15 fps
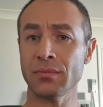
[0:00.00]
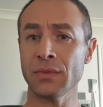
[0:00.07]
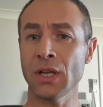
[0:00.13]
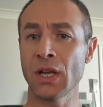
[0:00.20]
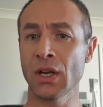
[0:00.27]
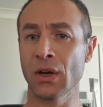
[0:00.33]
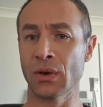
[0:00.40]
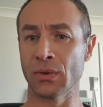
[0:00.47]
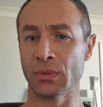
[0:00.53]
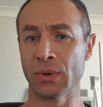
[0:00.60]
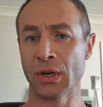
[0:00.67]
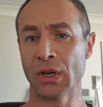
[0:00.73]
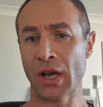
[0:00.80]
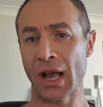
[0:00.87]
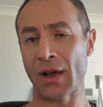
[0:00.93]
you know,
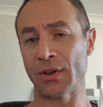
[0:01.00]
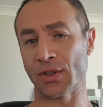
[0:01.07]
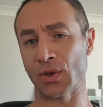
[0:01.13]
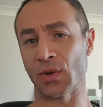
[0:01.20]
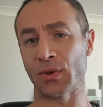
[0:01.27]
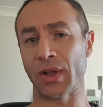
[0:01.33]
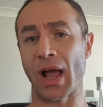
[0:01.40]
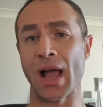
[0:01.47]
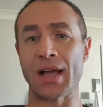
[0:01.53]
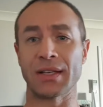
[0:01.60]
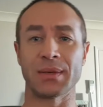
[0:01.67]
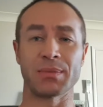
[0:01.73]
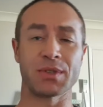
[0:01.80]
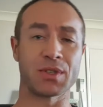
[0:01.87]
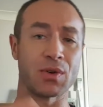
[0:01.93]
household
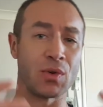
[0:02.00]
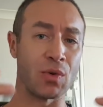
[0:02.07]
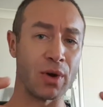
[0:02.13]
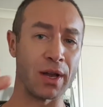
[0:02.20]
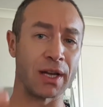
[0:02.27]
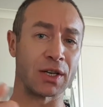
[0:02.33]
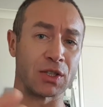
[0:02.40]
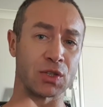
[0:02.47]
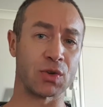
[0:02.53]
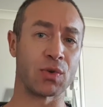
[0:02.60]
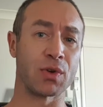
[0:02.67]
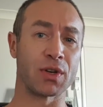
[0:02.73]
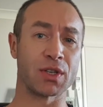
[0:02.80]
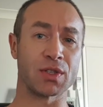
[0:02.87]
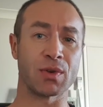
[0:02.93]
items or
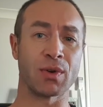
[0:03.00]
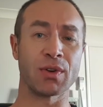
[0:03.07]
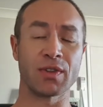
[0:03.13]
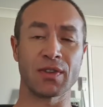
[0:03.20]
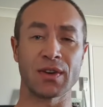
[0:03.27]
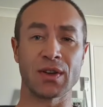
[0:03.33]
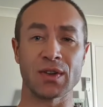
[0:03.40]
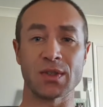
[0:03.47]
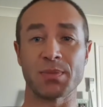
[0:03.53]
electronics or anything else,